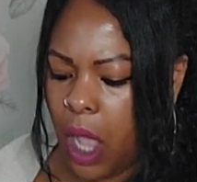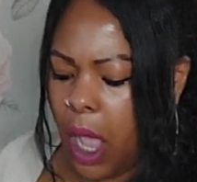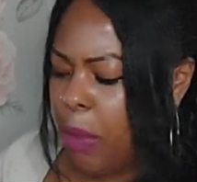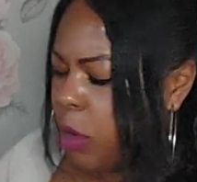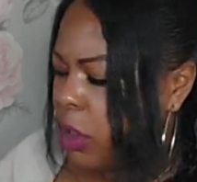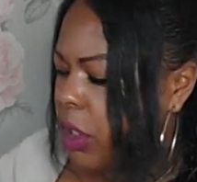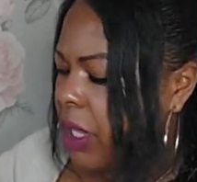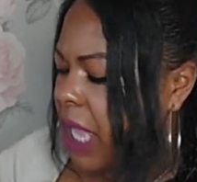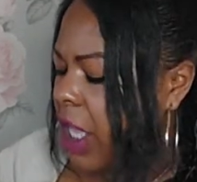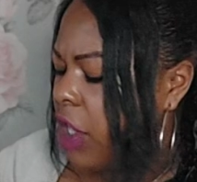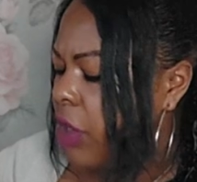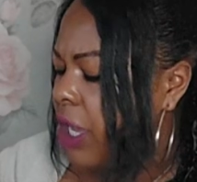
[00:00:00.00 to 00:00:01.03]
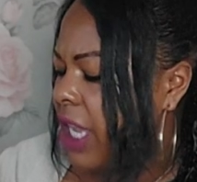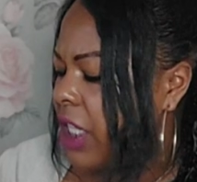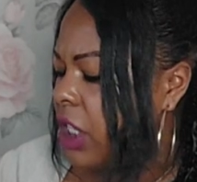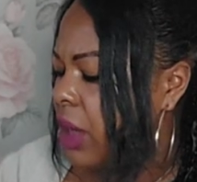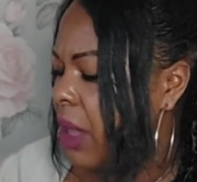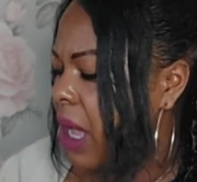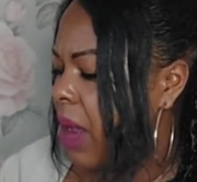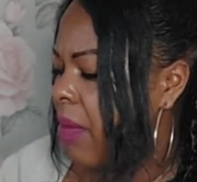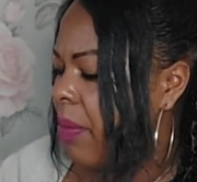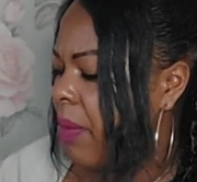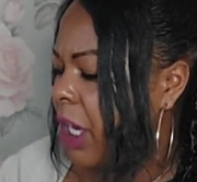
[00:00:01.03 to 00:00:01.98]
I'm also getting you guys
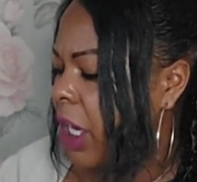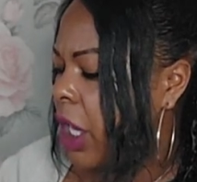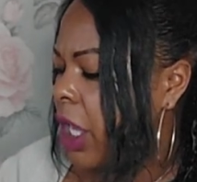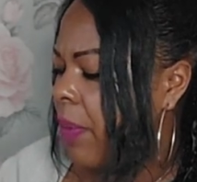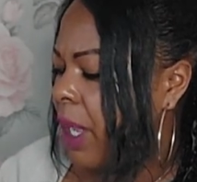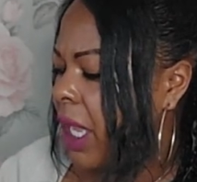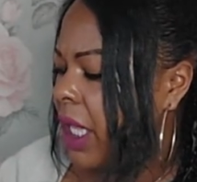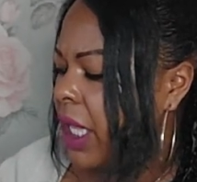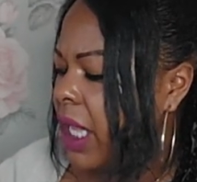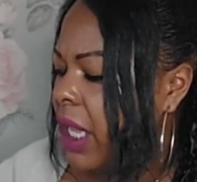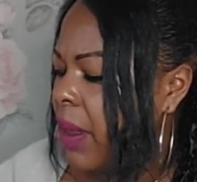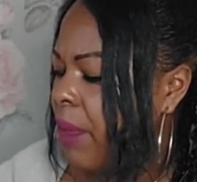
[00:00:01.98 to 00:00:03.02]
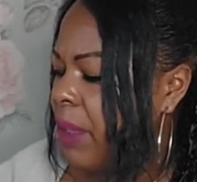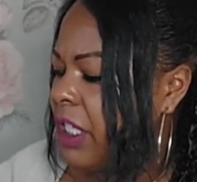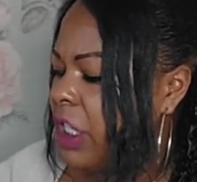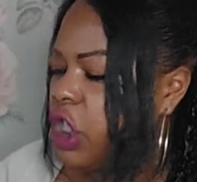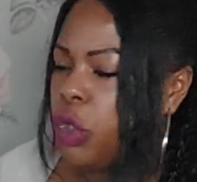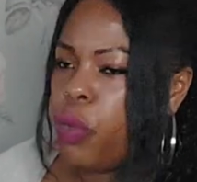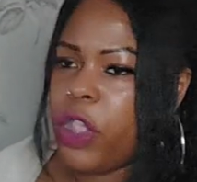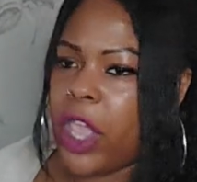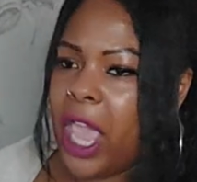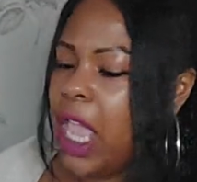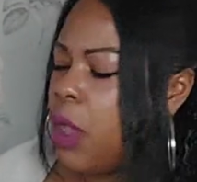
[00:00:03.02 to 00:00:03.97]
um, being in, being in a position where
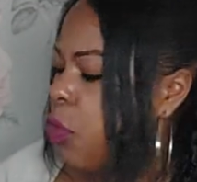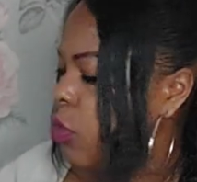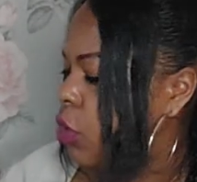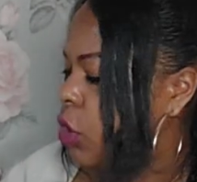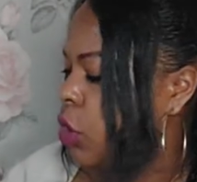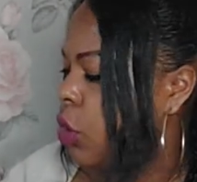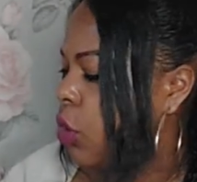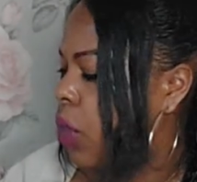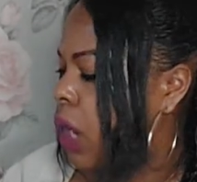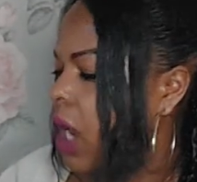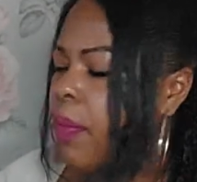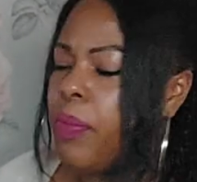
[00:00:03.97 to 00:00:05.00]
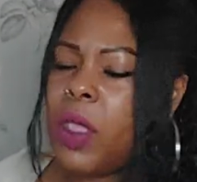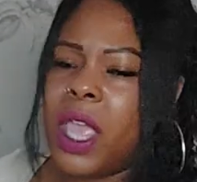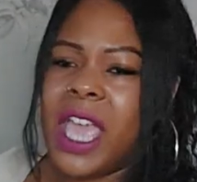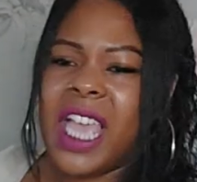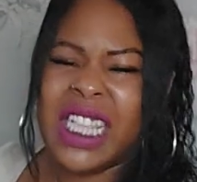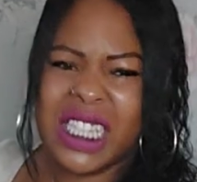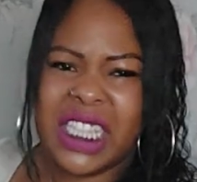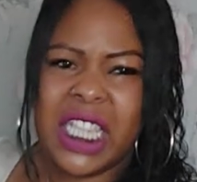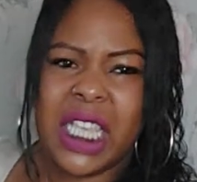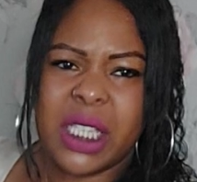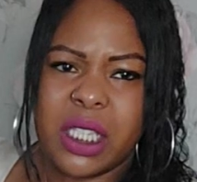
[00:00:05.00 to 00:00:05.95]
you're able to um,
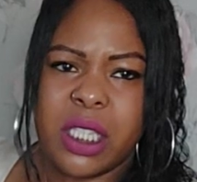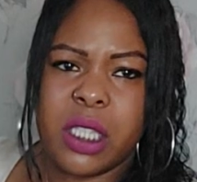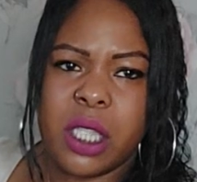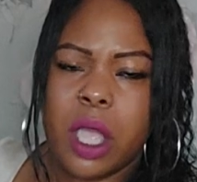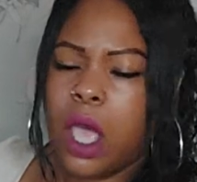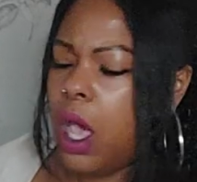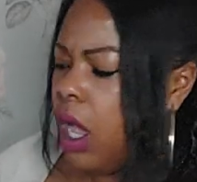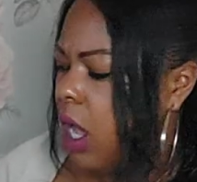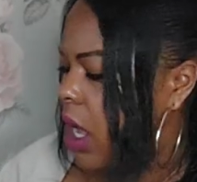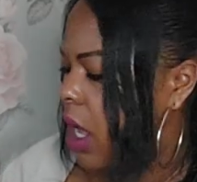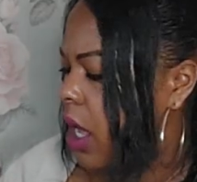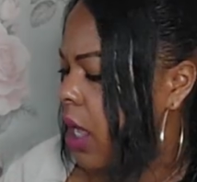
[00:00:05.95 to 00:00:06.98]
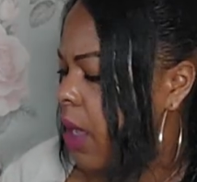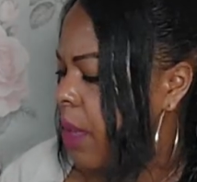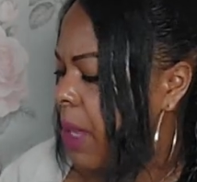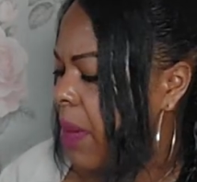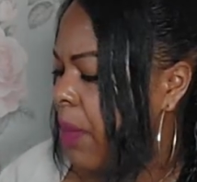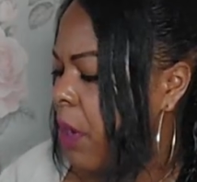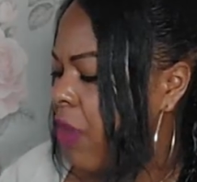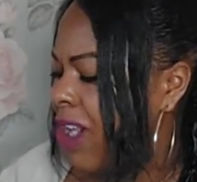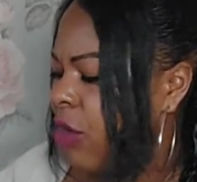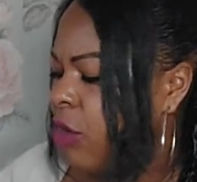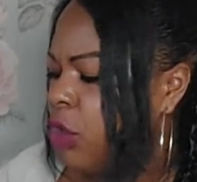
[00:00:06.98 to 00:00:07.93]
assist uh, people
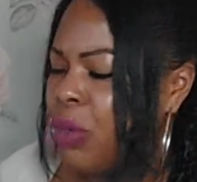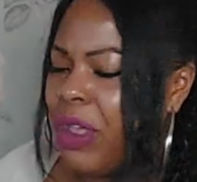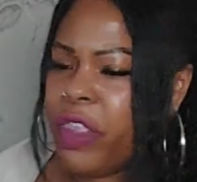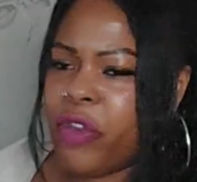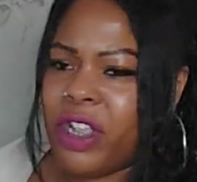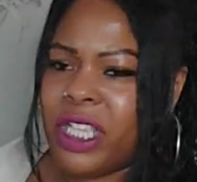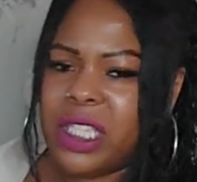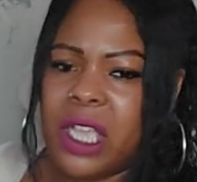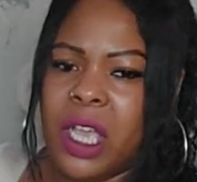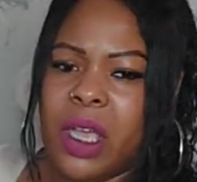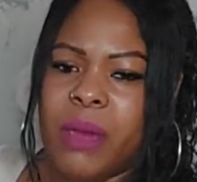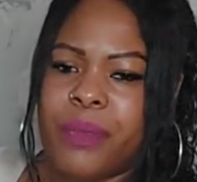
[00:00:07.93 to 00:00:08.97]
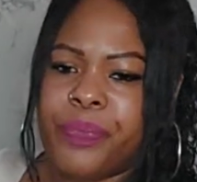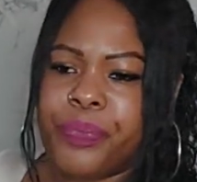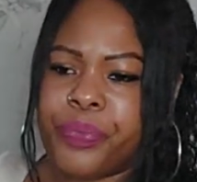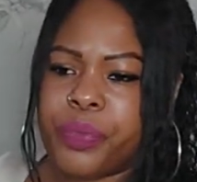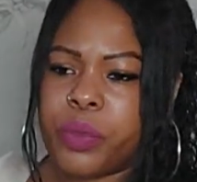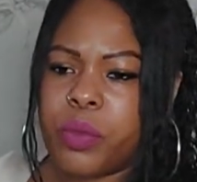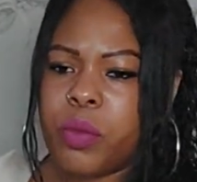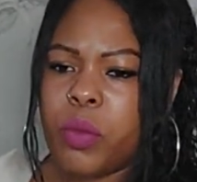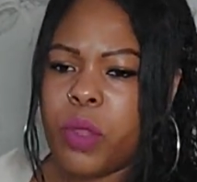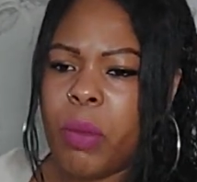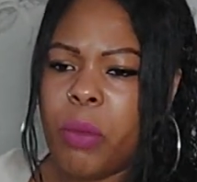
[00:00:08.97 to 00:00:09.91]
around you, whether it's um,
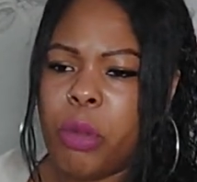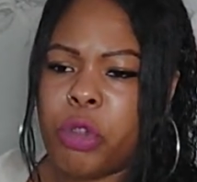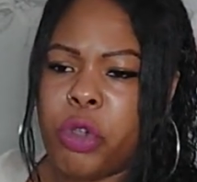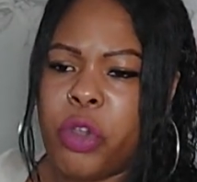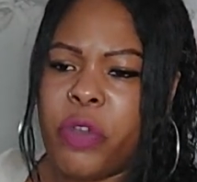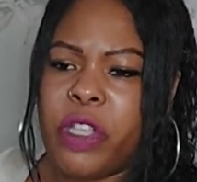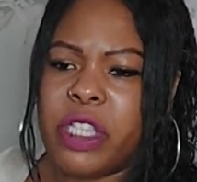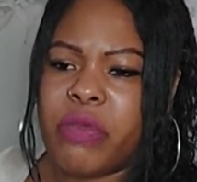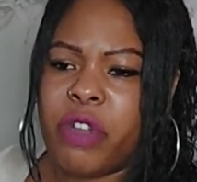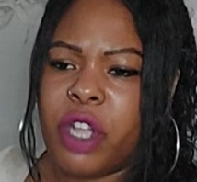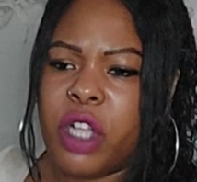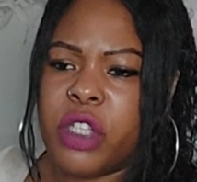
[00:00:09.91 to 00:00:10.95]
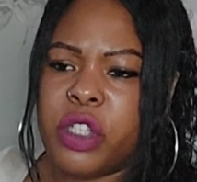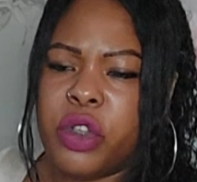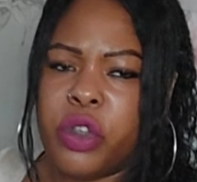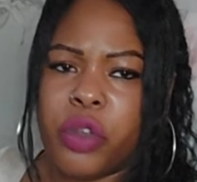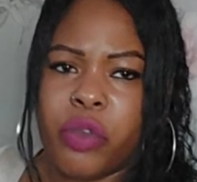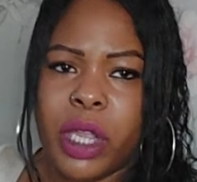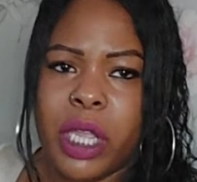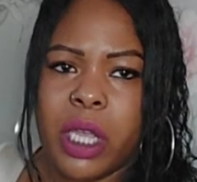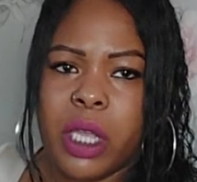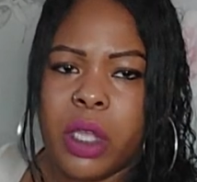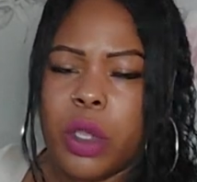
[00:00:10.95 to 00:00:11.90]
I'm not sure if it's in regards to your
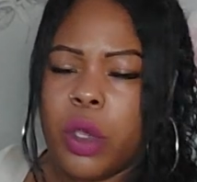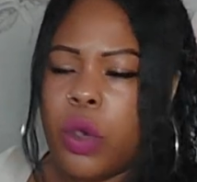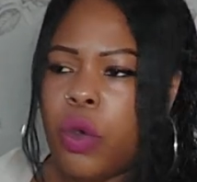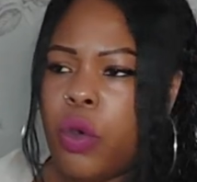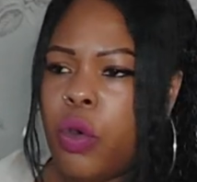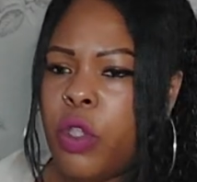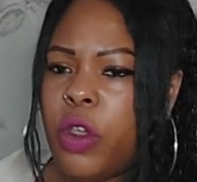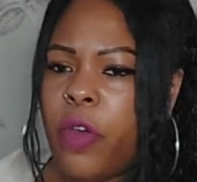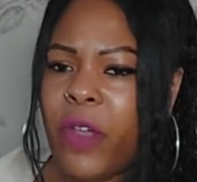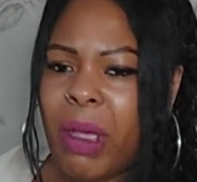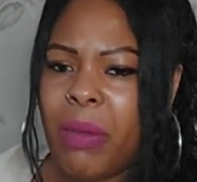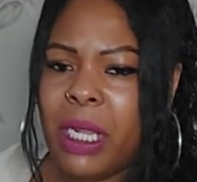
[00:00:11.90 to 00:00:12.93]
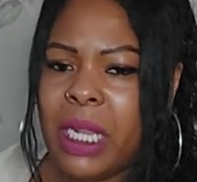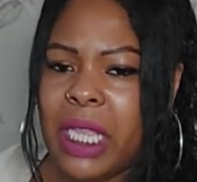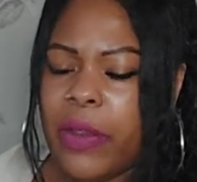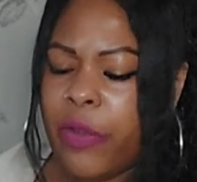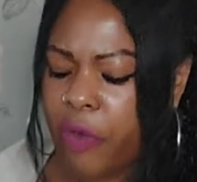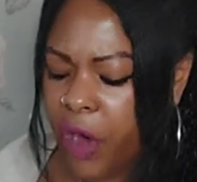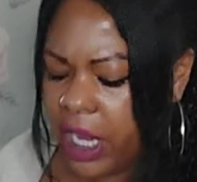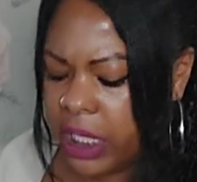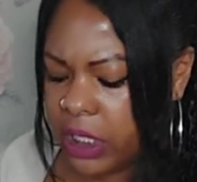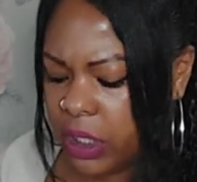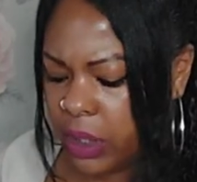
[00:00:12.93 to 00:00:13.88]
career or your family,
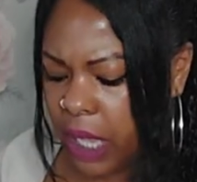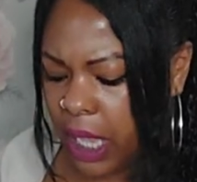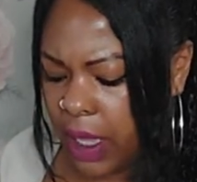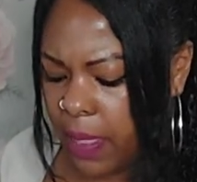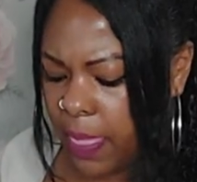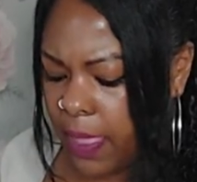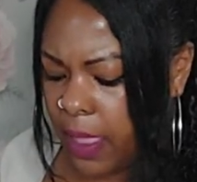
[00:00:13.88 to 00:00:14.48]
friends, okay?